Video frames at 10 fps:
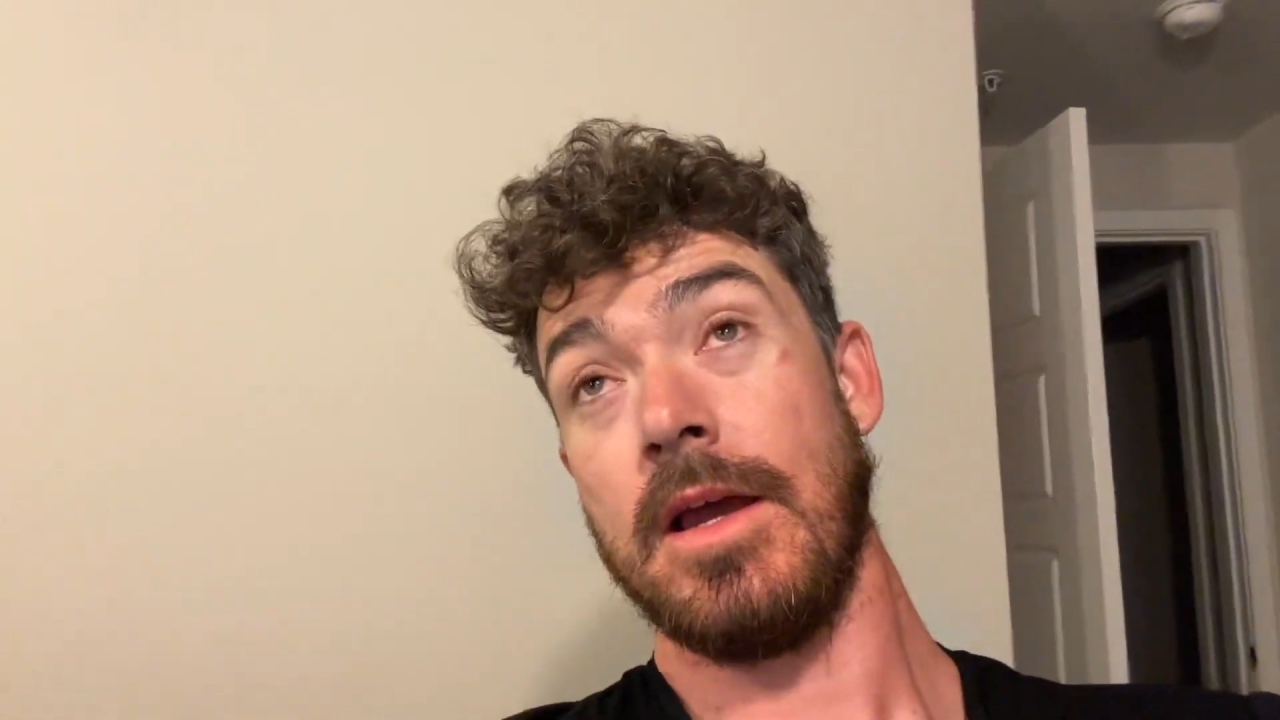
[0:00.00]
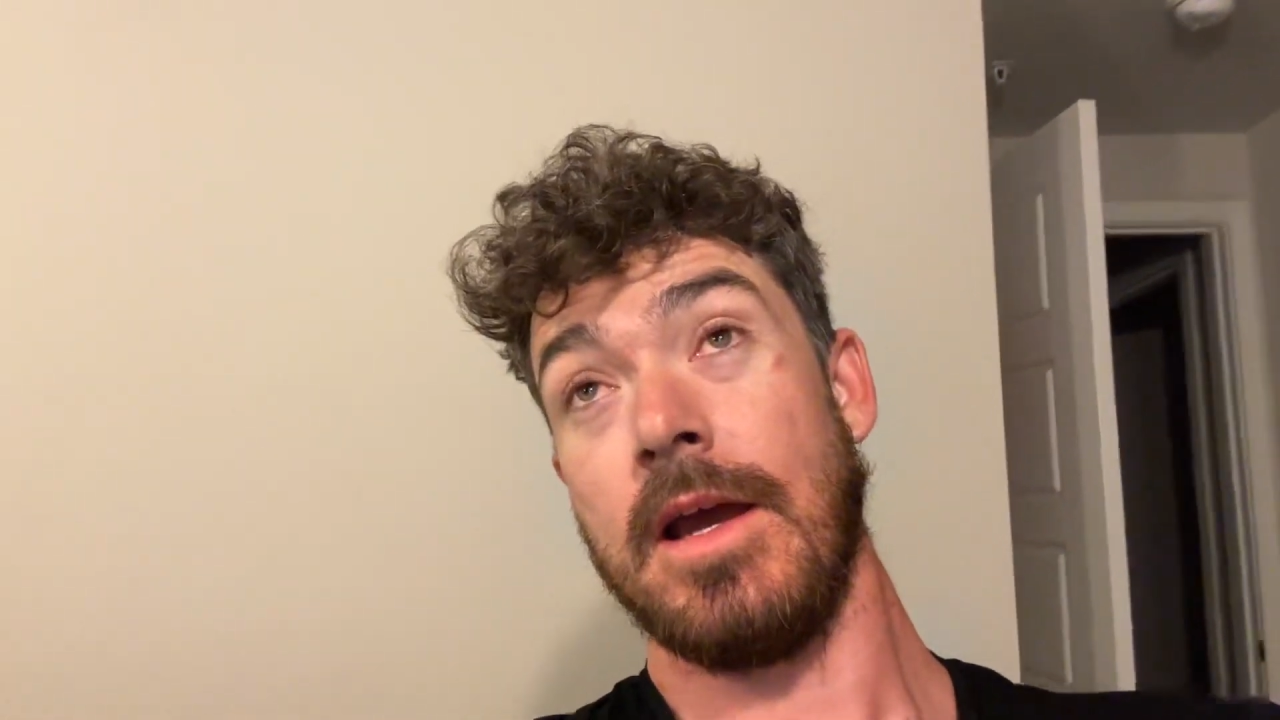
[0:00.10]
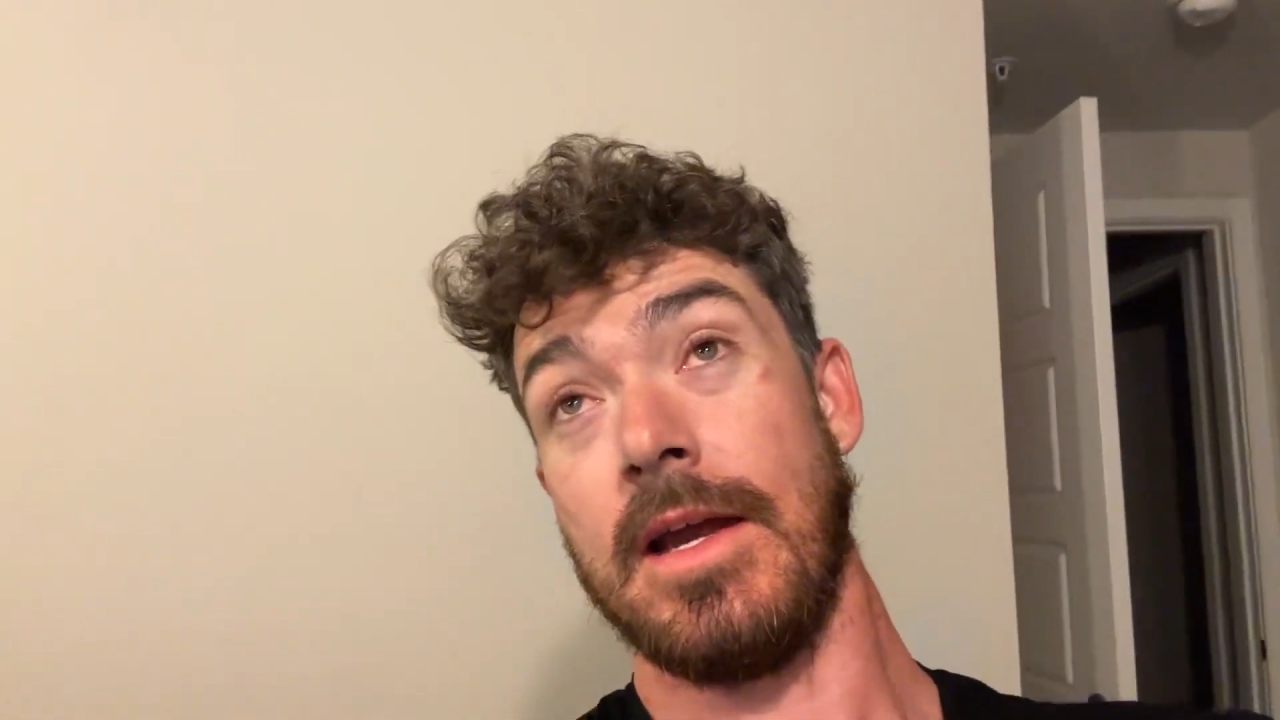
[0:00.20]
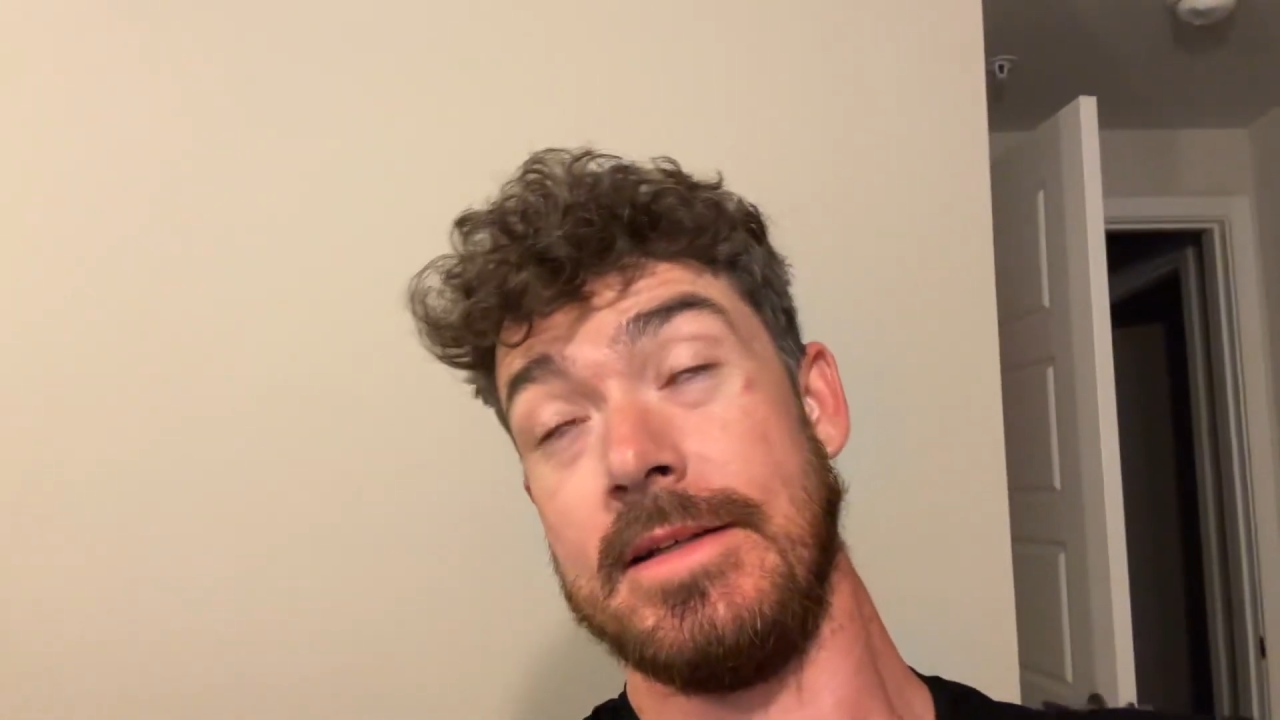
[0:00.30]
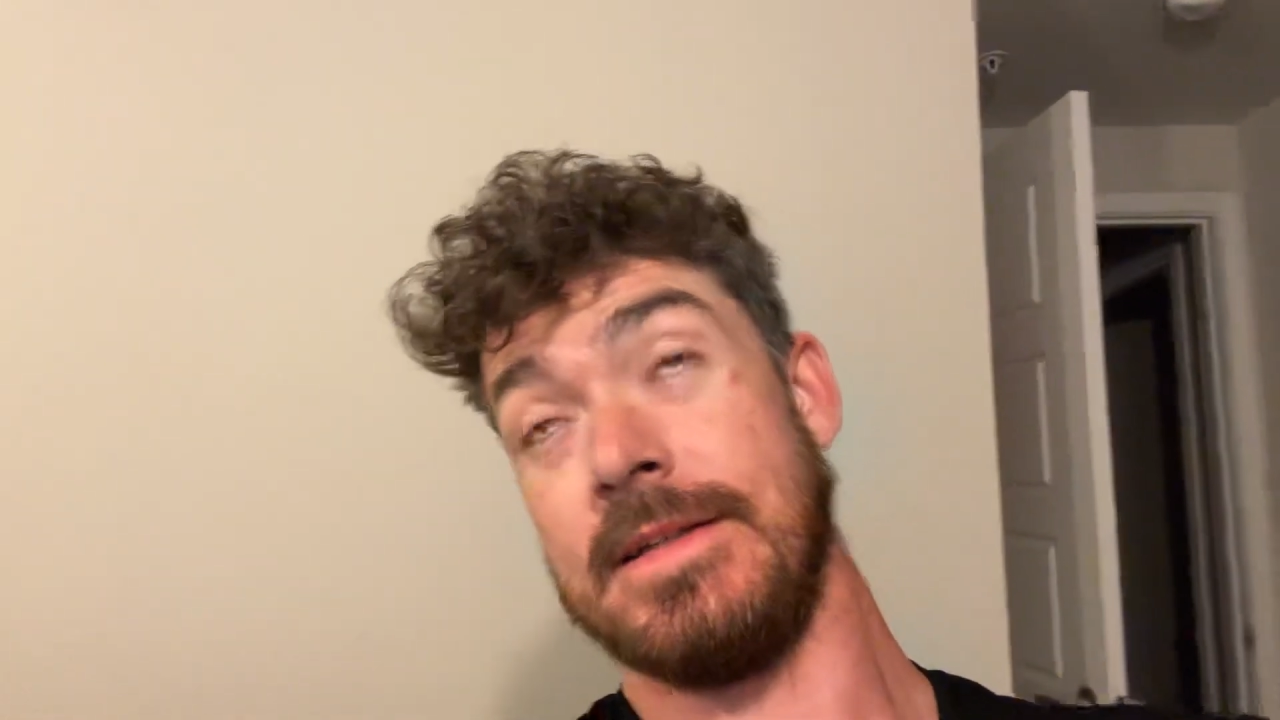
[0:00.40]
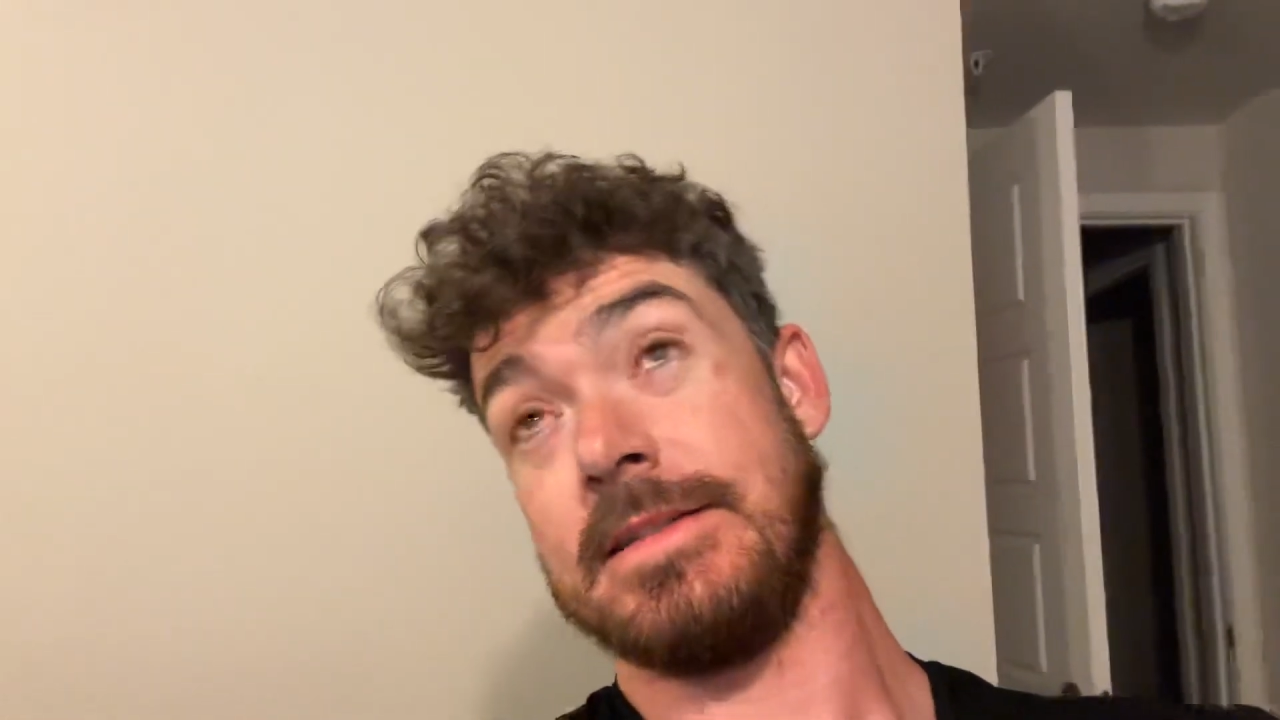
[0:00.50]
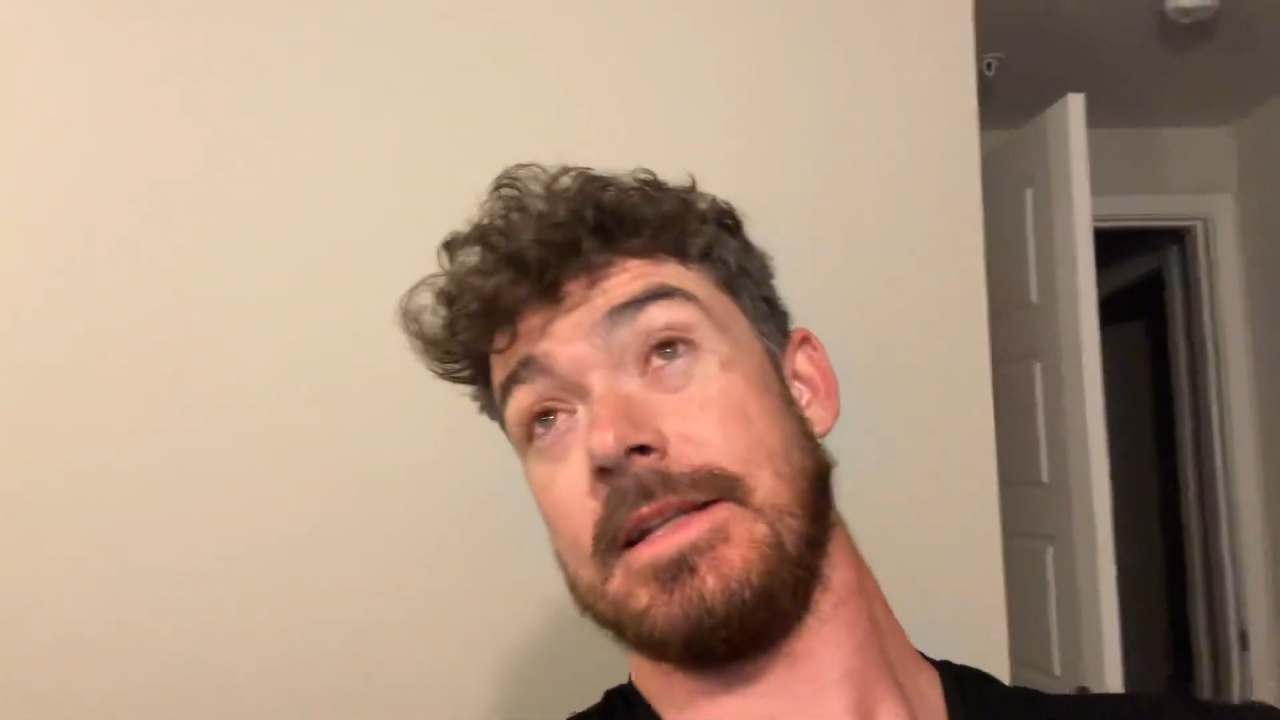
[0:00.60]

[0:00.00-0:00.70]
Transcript: I did